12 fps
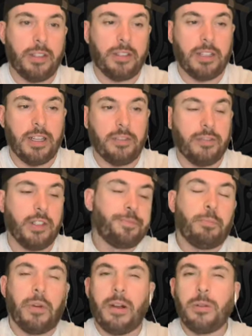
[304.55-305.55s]
stuff.
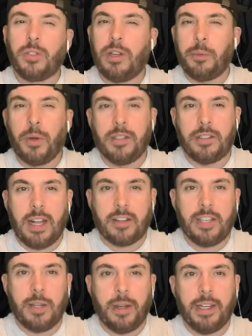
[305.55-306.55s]
But that was only once,
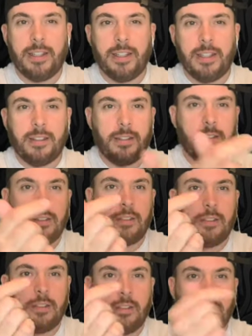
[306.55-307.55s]
actually, when he did
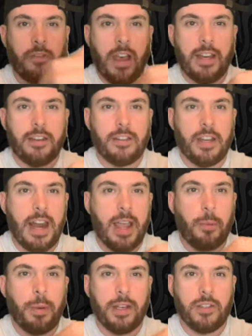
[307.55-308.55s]
then to now
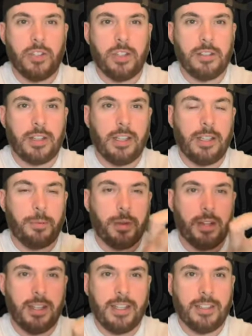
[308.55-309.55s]
pictures and he
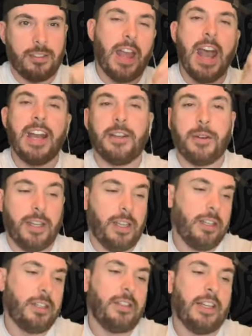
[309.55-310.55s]
put his... Anyway,
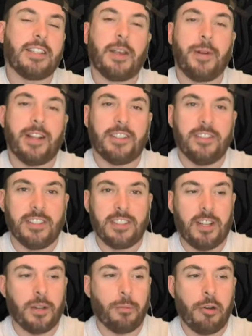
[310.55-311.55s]
let's get back to the
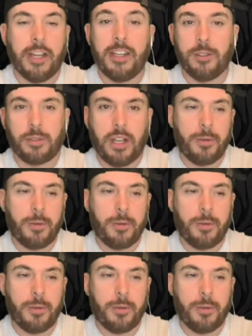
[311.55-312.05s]
song. Brighty knows what I'm